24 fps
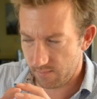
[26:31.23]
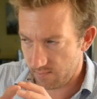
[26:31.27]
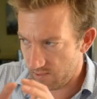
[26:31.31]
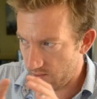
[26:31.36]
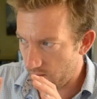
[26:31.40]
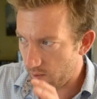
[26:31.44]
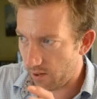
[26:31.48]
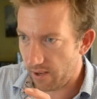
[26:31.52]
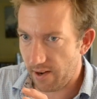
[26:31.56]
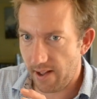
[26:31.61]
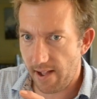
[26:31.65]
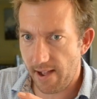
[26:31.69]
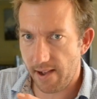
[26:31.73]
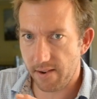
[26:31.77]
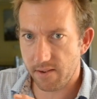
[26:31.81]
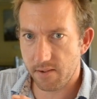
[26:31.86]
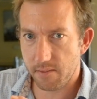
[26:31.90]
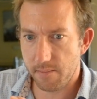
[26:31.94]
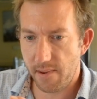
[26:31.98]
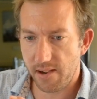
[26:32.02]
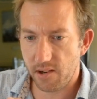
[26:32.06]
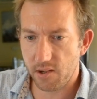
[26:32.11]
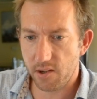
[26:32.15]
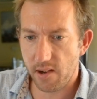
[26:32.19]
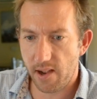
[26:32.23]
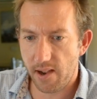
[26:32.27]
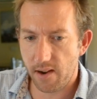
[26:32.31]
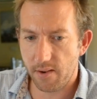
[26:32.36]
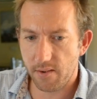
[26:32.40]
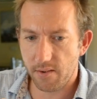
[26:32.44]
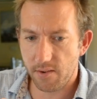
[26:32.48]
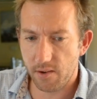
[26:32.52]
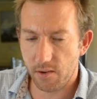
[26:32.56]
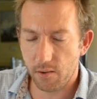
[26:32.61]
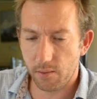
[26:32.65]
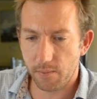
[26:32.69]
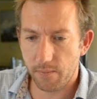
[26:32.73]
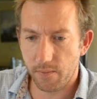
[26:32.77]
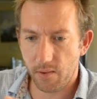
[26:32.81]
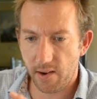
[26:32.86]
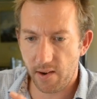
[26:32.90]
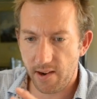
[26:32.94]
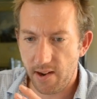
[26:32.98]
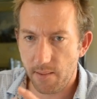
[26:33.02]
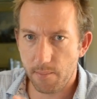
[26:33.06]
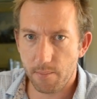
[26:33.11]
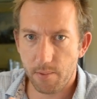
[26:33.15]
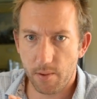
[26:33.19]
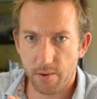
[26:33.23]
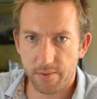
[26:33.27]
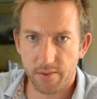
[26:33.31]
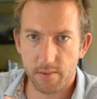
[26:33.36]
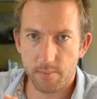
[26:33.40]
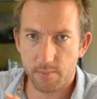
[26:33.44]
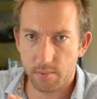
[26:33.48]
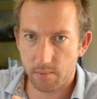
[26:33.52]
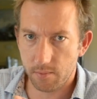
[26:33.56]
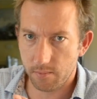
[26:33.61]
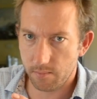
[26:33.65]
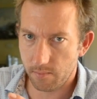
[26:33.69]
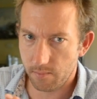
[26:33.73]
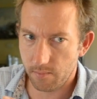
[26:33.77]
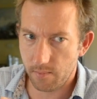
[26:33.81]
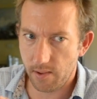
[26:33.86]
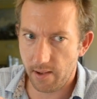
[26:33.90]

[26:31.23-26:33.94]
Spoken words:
looking out to look for any possible